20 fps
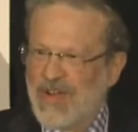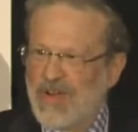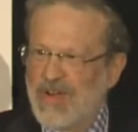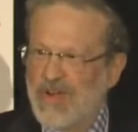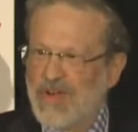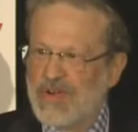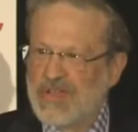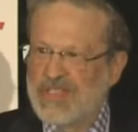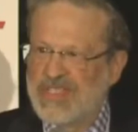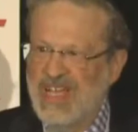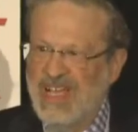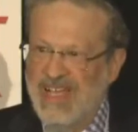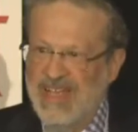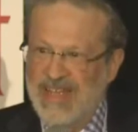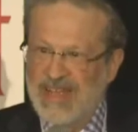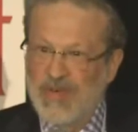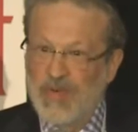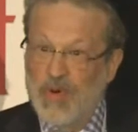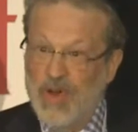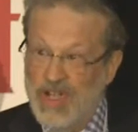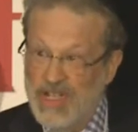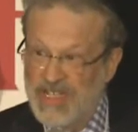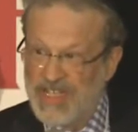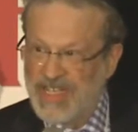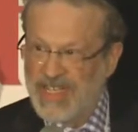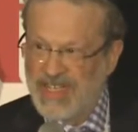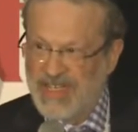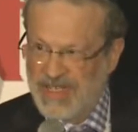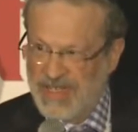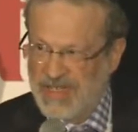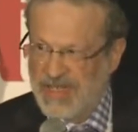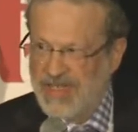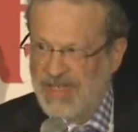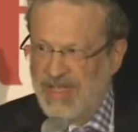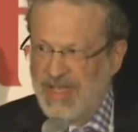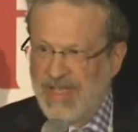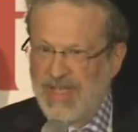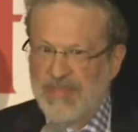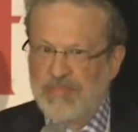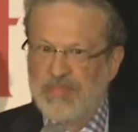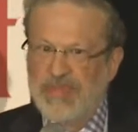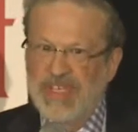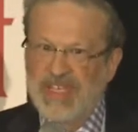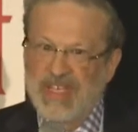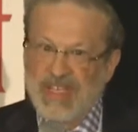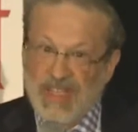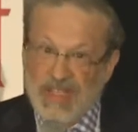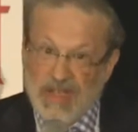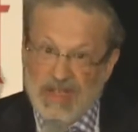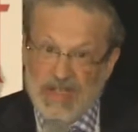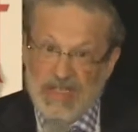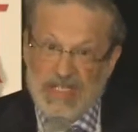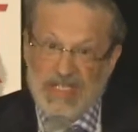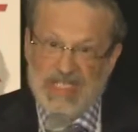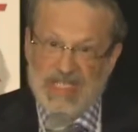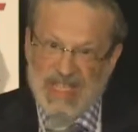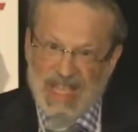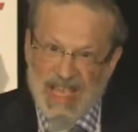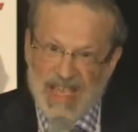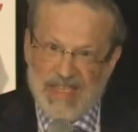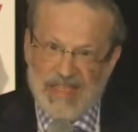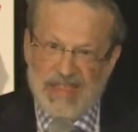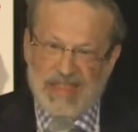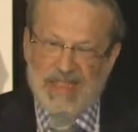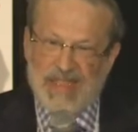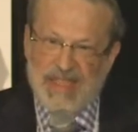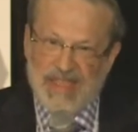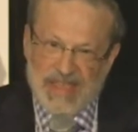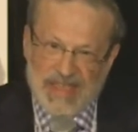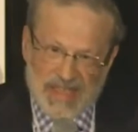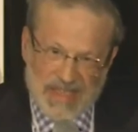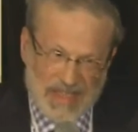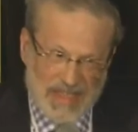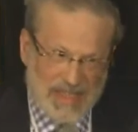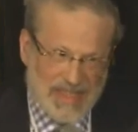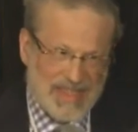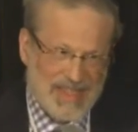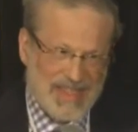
or Dinah Washington, "Big Long Sliding Thing."